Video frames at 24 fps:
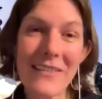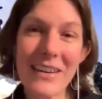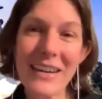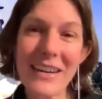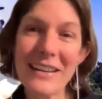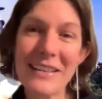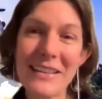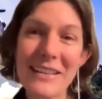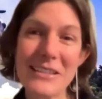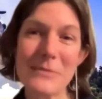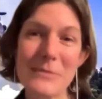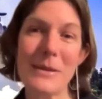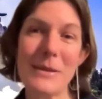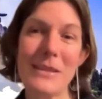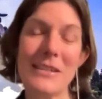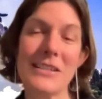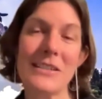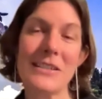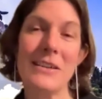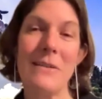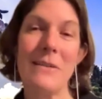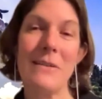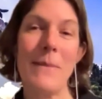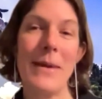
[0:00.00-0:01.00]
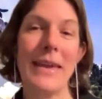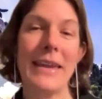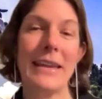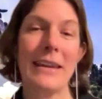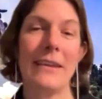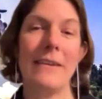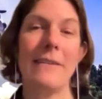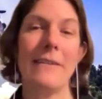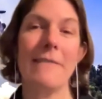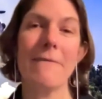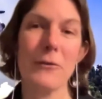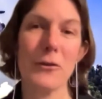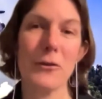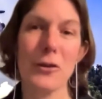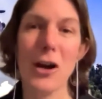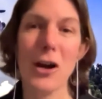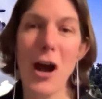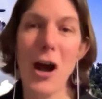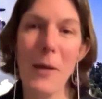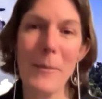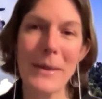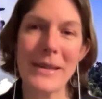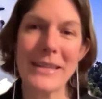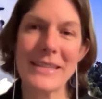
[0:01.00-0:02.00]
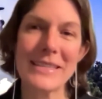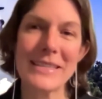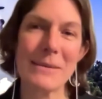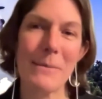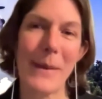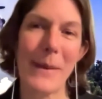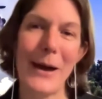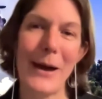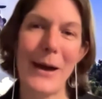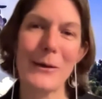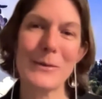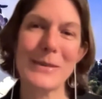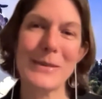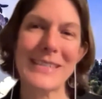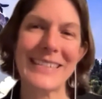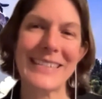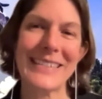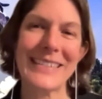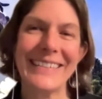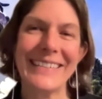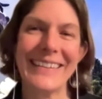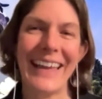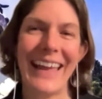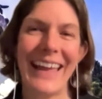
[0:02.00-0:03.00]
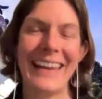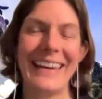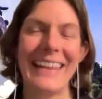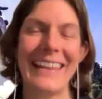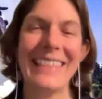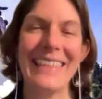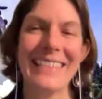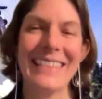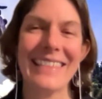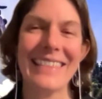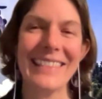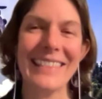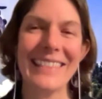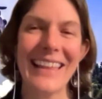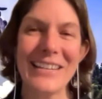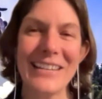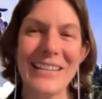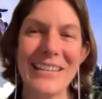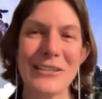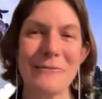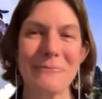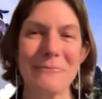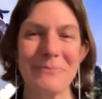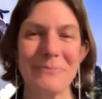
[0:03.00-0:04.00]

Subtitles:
and Elizabeth to make any further comments about anything they'd like to.